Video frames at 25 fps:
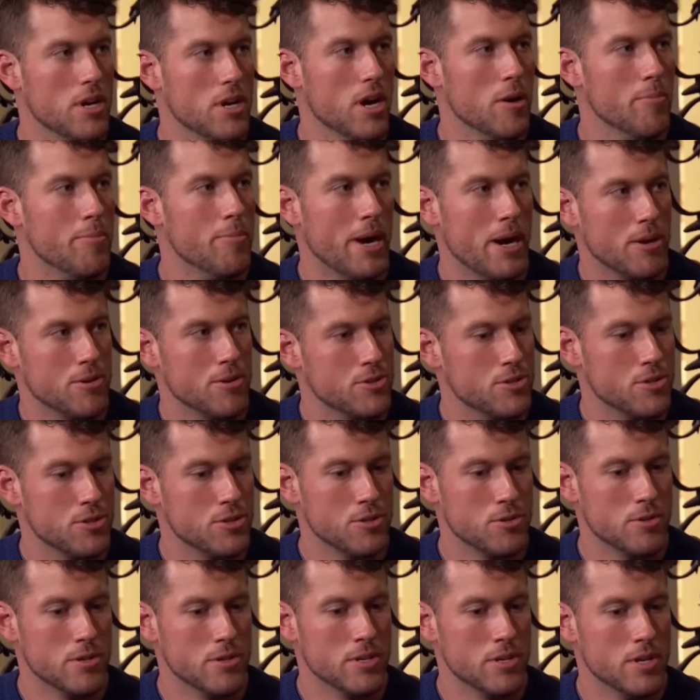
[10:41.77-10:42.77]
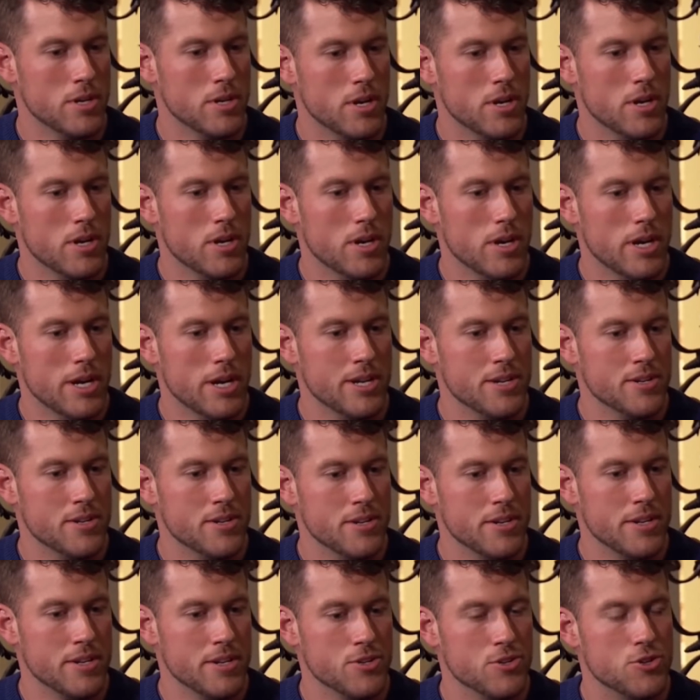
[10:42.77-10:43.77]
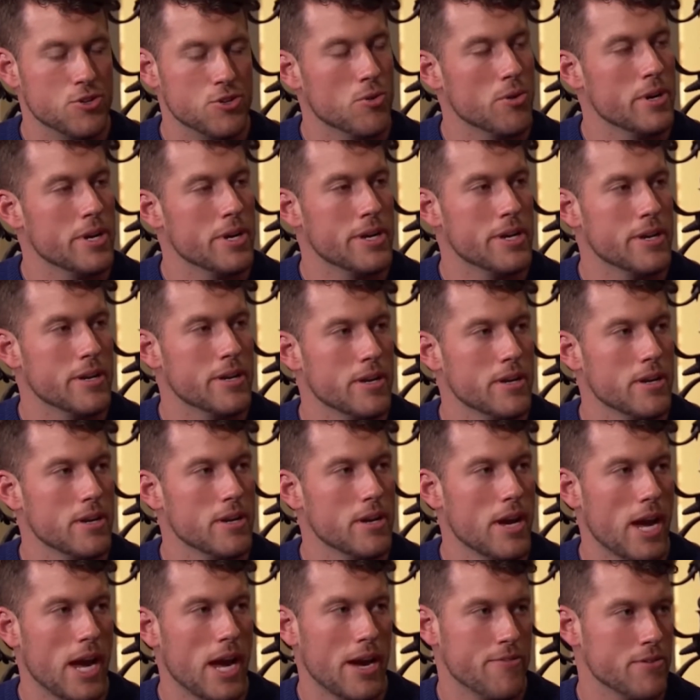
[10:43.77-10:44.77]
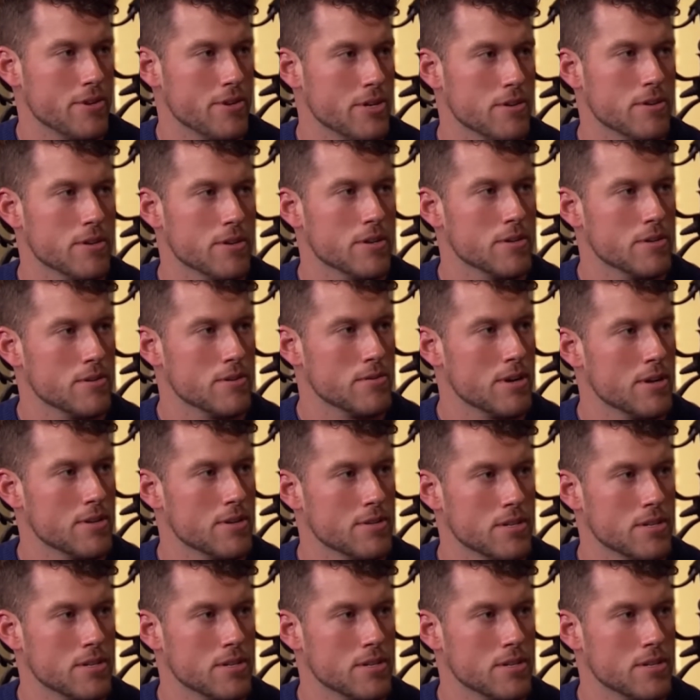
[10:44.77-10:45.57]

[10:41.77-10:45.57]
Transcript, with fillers: about you and, and enjoyed having you here throughout the